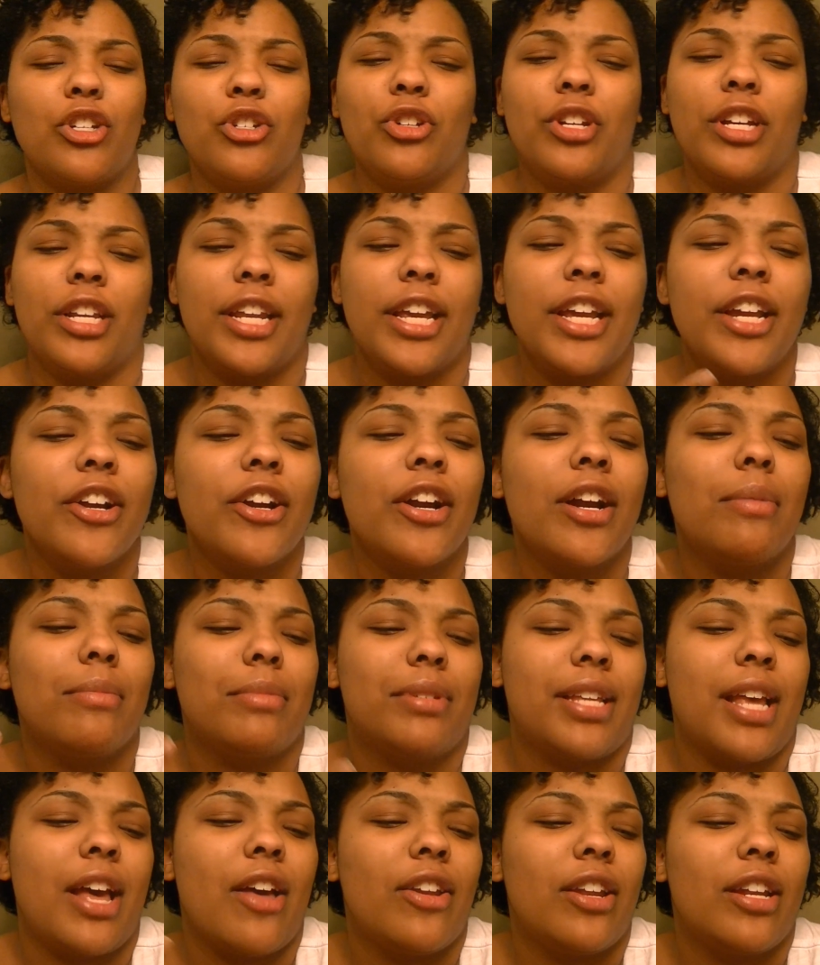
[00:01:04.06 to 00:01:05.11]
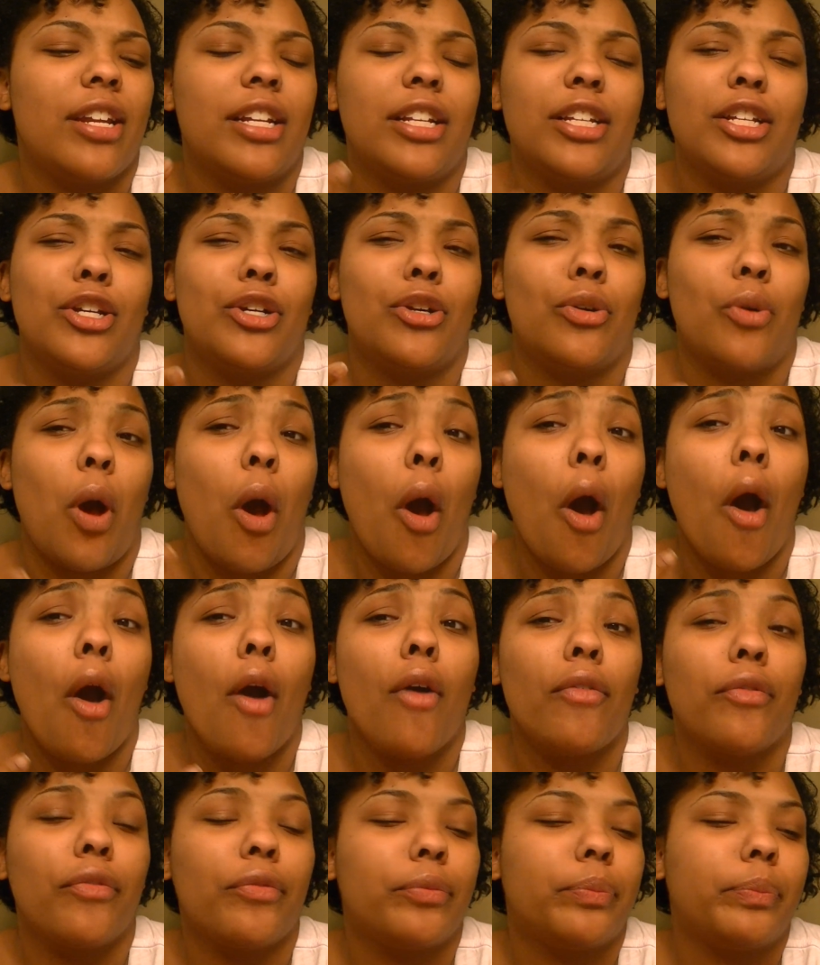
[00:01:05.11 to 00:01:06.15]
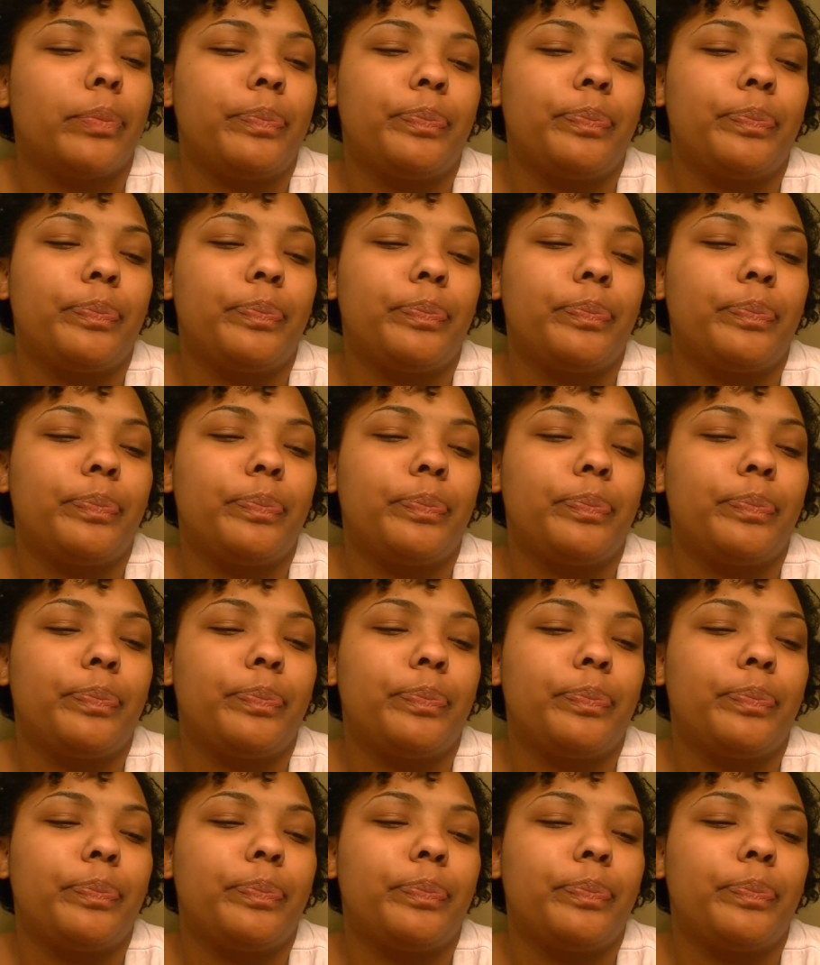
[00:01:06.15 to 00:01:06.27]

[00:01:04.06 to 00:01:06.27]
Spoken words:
you can hear, I'm sounding a little off.